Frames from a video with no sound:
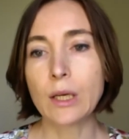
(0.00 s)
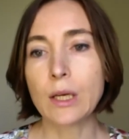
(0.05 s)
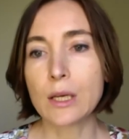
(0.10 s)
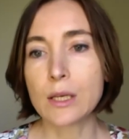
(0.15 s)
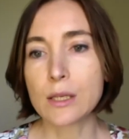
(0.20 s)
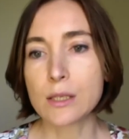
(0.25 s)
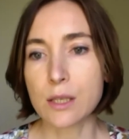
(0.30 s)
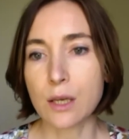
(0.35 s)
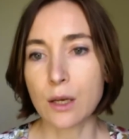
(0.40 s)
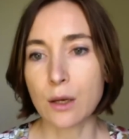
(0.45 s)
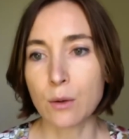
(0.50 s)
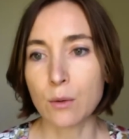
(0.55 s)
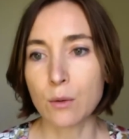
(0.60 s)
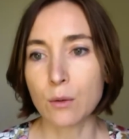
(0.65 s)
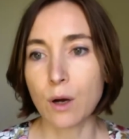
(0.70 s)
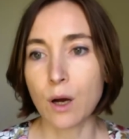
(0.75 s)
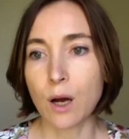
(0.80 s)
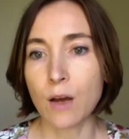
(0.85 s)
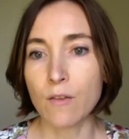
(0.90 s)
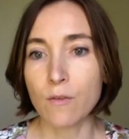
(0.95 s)
So
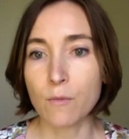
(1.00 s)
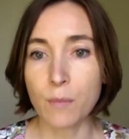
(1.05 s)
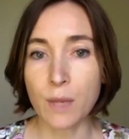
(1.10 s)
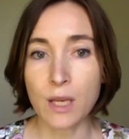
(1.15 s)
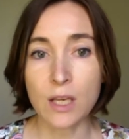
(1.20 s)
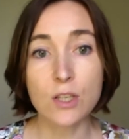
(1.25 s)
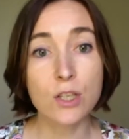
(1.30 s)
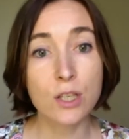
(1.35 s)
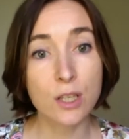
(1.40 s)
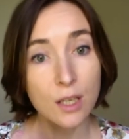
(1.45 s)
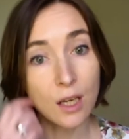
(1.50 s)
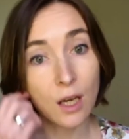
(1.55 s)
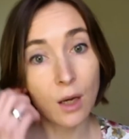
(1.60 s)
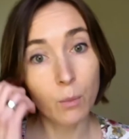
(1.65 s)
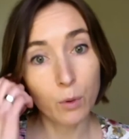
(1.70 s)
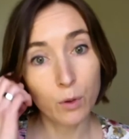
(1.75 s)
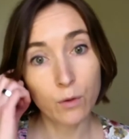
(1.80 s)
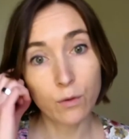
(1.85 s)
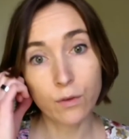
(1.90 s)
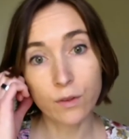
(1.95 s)
I've mentioned a
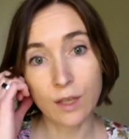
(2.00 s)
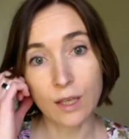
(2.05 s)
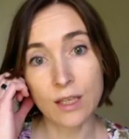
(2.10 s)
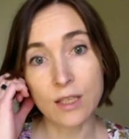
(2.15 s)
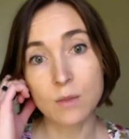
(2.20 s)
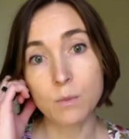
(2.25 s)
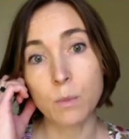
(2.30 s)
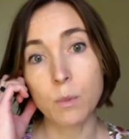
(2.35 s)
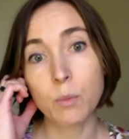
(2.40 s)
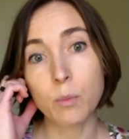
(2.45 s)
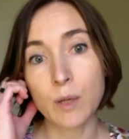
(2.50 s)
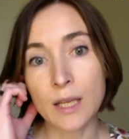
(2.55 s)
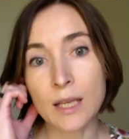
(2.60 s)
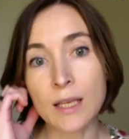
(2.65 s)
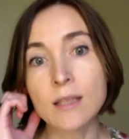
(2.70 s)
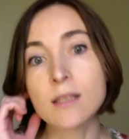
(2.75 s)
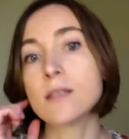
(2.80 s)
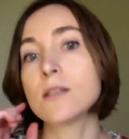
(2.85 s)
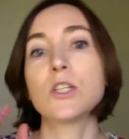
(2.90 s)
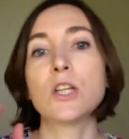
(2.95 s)
couple of things.
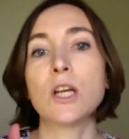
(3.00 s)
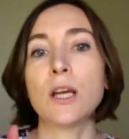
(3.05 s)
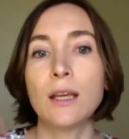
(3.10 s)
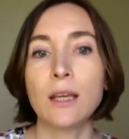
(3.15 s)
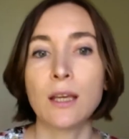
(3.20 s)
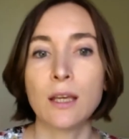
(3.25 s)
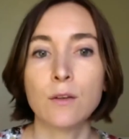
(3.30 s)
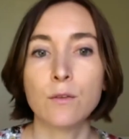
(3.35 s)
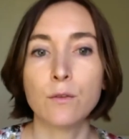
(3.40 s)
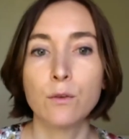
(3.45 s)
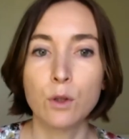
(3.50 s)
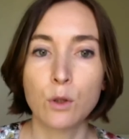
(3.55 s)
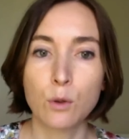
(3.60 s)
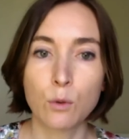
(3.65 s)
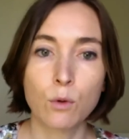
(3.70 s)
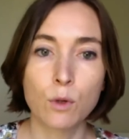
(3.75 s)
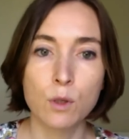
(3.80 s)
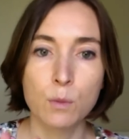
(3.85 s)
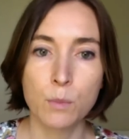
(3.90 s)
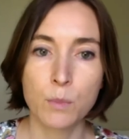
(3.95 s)
Please check in for
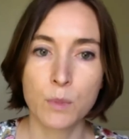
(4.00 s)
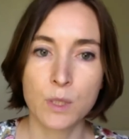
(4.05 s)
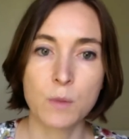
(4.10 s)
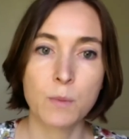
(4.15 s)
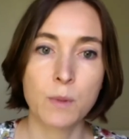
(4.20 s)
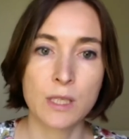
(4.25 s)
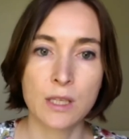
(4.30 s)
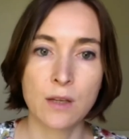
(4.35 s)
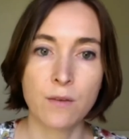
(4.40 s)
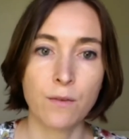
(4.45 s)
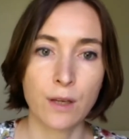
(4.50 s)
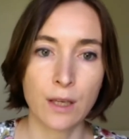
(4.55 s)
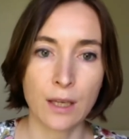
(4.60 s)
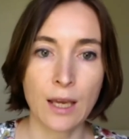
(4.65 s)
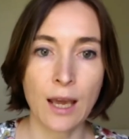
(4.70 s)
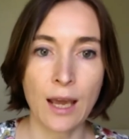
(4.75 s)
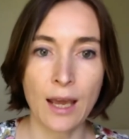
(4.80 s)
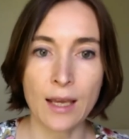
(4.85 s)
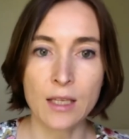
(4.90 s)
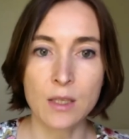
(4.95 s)
your specific
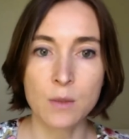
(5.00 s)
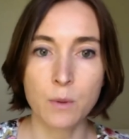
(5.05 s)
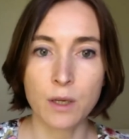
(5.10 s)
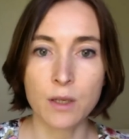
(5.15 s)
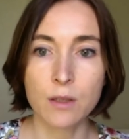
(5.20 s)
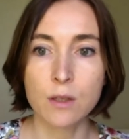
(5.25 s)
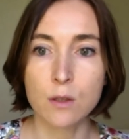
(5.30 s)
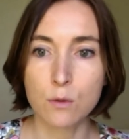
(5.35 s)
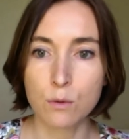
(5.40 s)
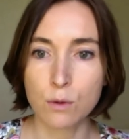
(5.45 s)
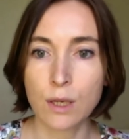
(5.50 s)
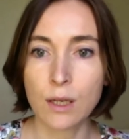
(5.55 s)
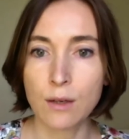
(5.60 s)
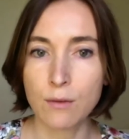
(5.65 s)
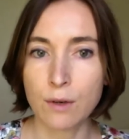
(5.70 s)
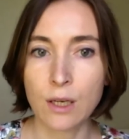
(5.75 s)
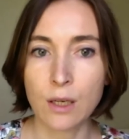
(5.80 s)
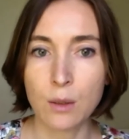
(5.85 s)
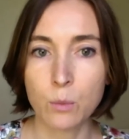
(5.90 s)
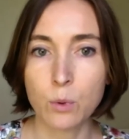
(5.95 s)
case because it's really,
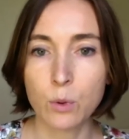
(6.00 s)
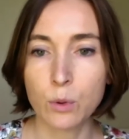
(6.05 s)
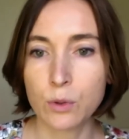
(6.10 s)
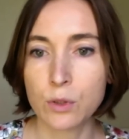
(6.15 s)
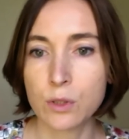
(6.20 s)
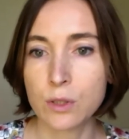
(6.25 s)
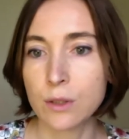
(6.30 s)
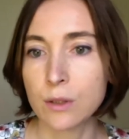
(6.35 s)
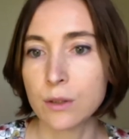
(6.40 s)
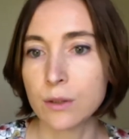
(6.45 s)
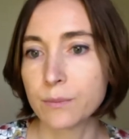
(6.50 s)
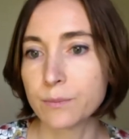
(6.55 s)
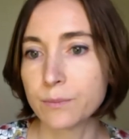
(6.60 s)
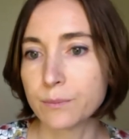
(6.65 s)
really important.